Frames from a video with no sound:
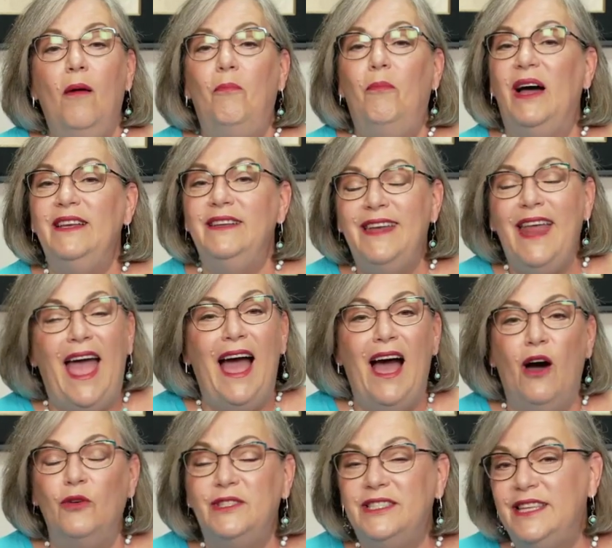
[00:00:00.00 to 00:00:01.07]
But
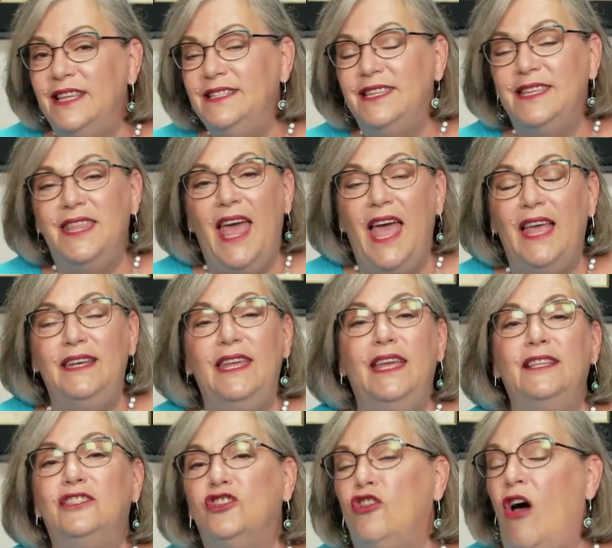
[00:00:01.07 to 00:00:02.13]
now, since then,
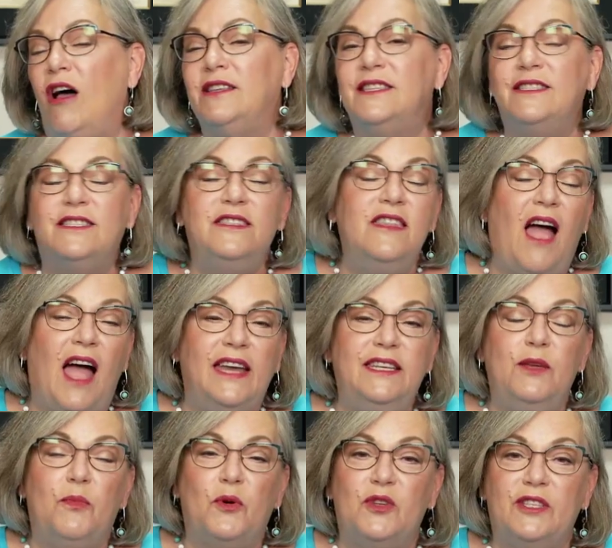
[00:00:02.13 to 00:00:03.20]
it's lost
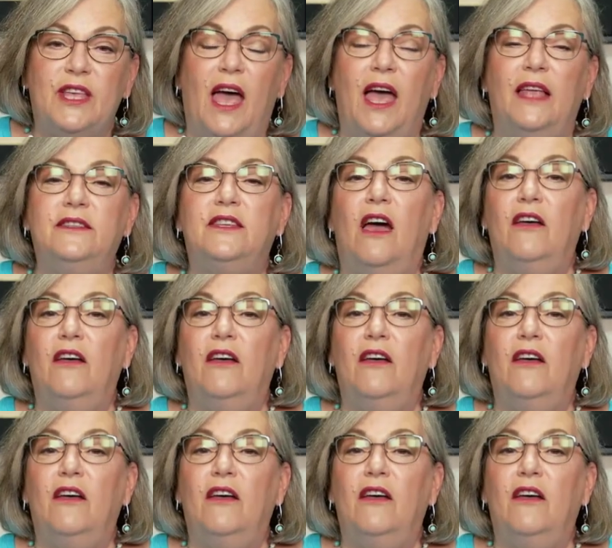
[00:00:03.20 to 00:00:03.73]
90%,